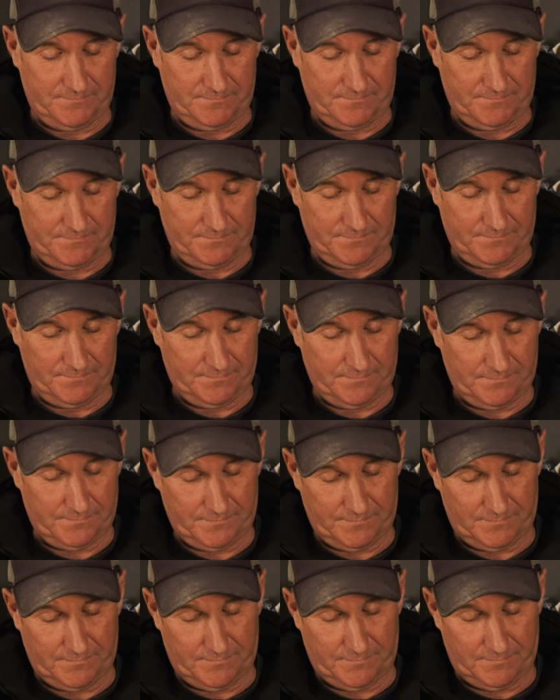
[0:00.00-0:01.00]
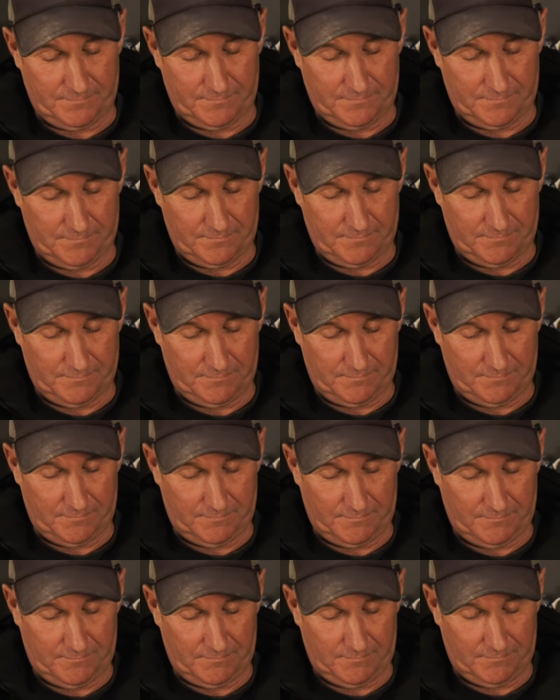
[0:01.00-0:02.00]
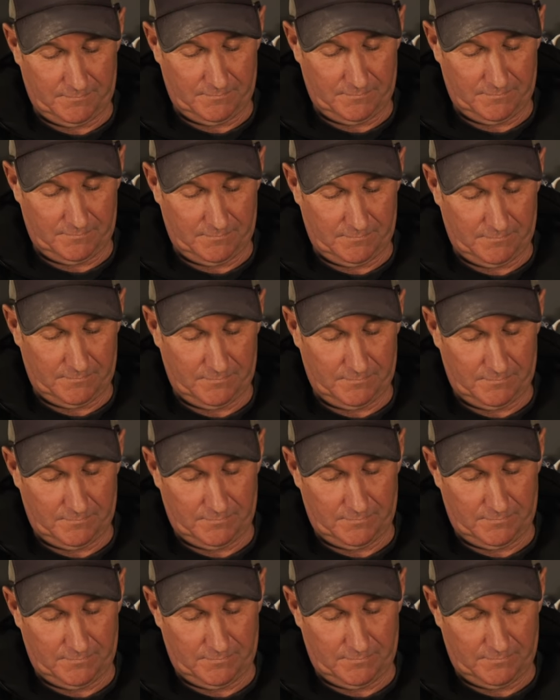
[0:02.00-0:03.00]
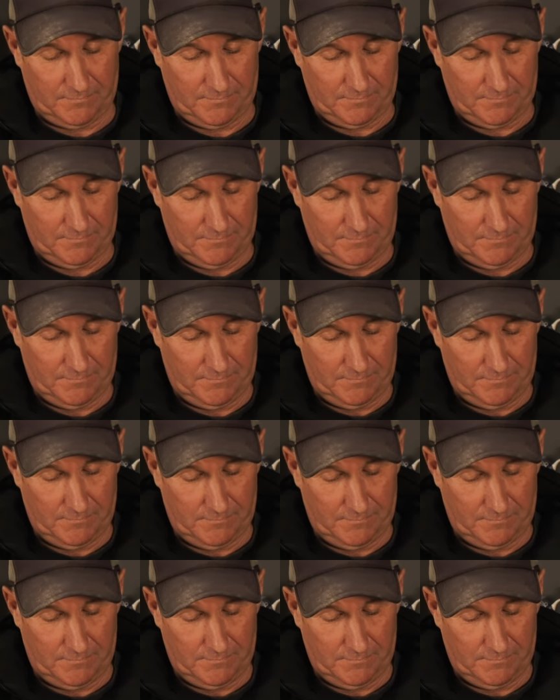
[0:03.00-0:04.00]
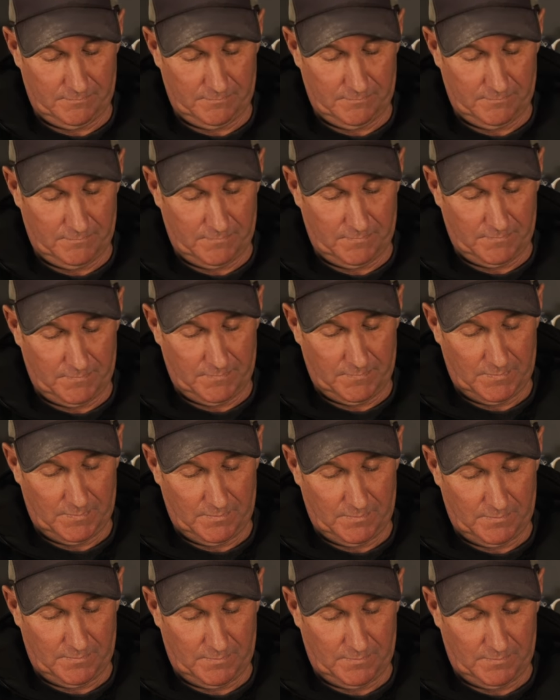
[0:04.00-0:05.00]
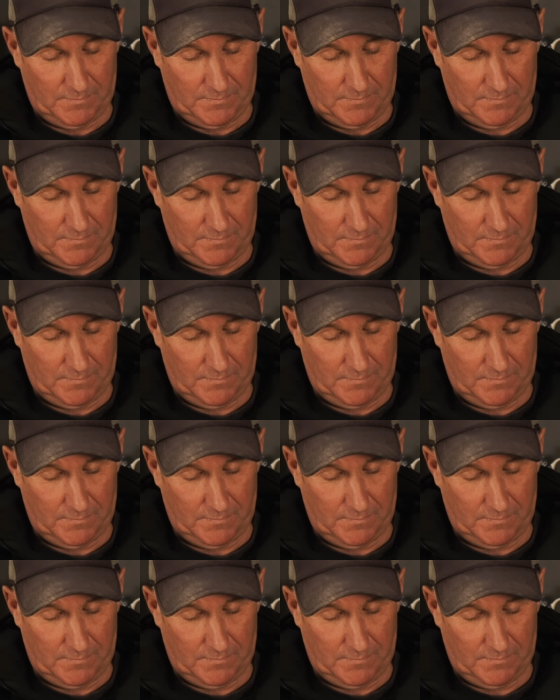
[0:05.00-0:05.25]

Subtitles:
[no speech]